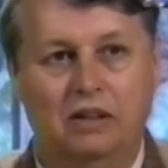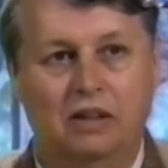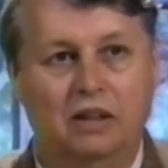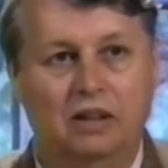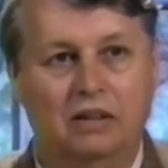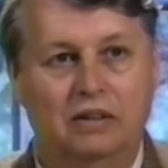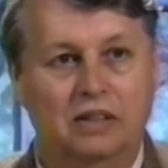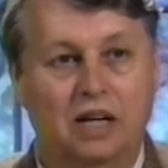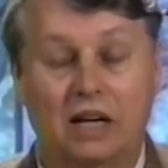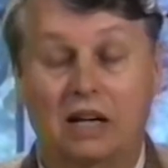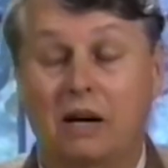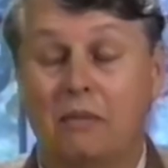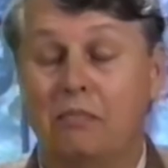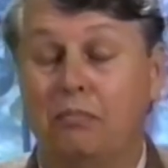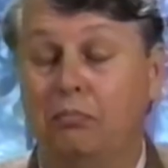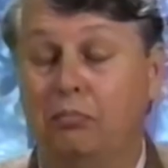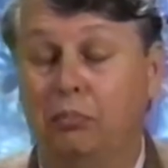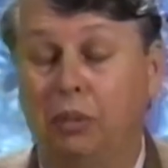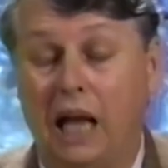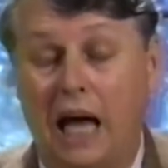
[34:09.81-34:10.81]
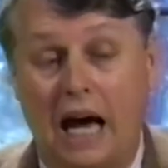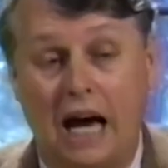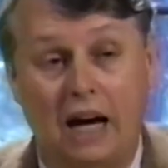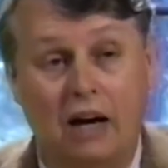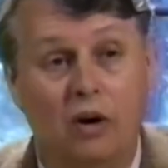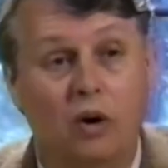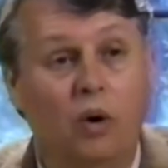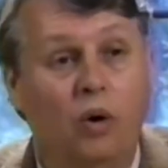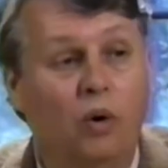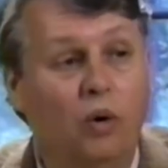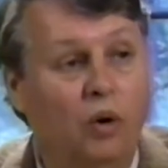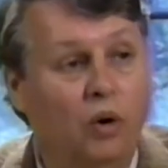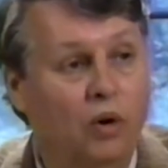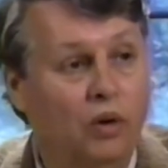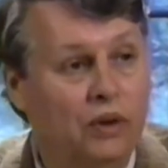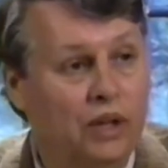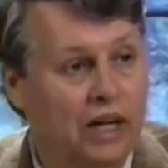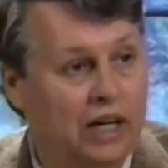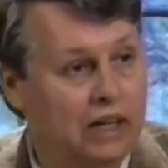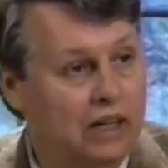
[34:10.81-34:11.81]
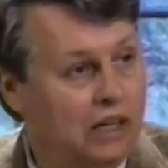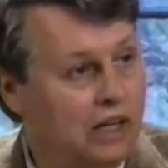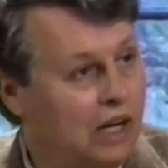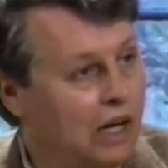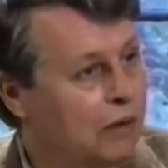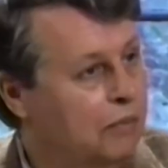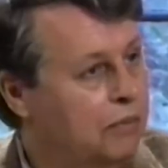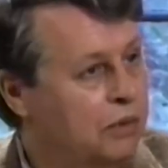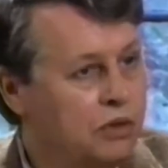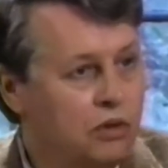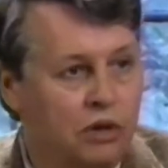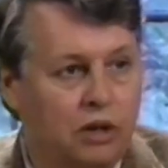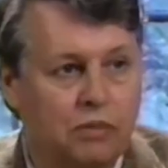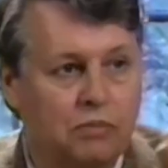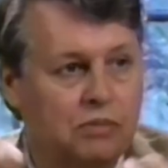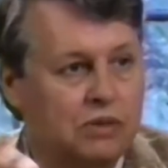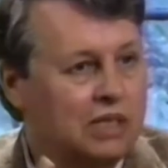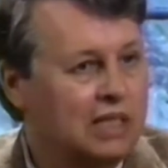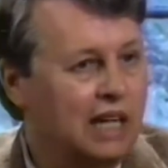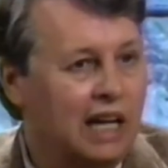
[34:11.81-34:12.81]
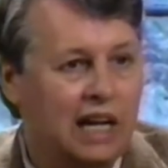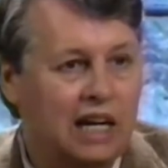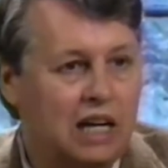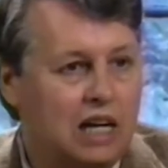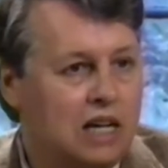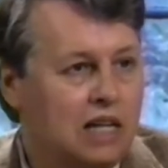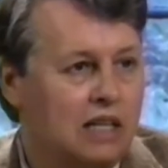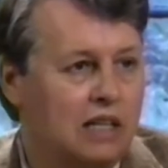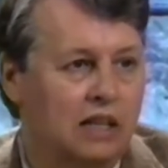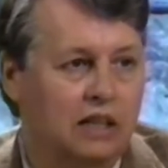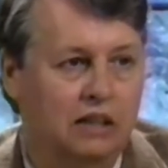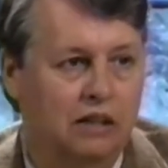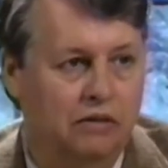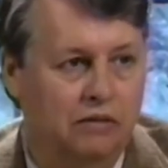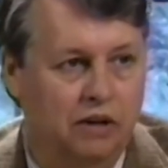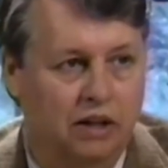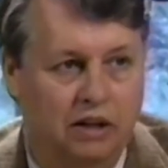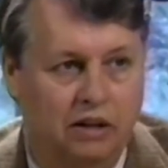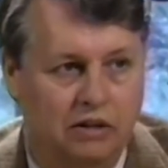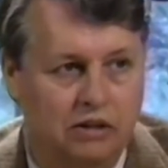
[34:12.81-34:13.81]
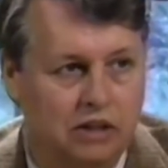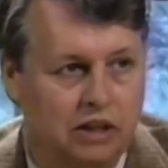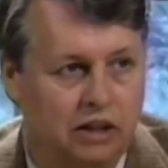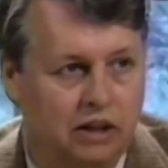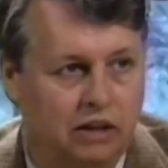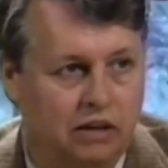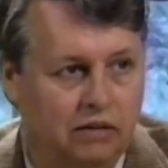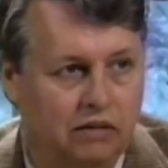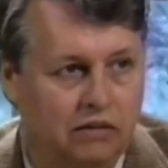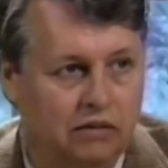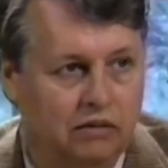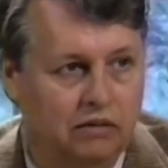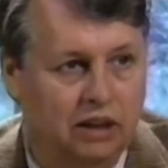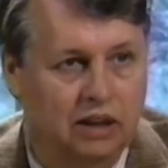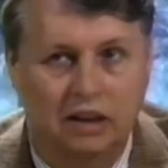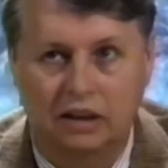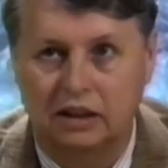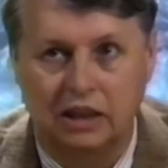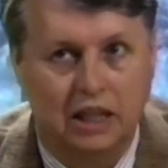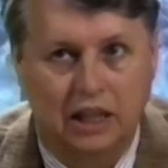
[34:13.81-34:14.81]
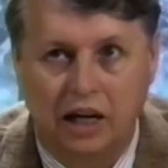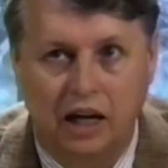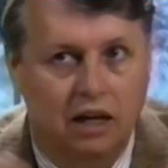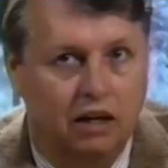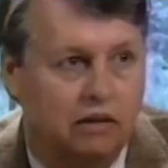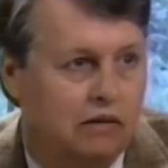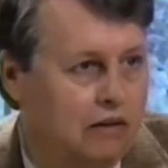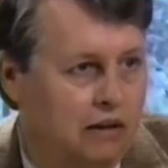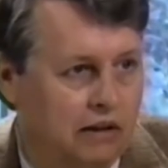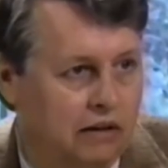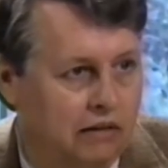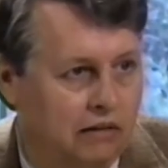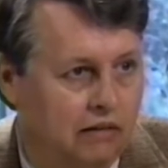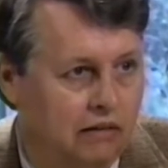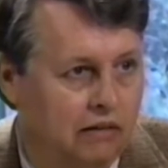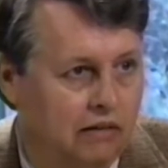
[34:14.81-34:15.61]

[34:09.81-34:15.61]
It's like a black hole that absorbs any kind of energy. It'll take anything.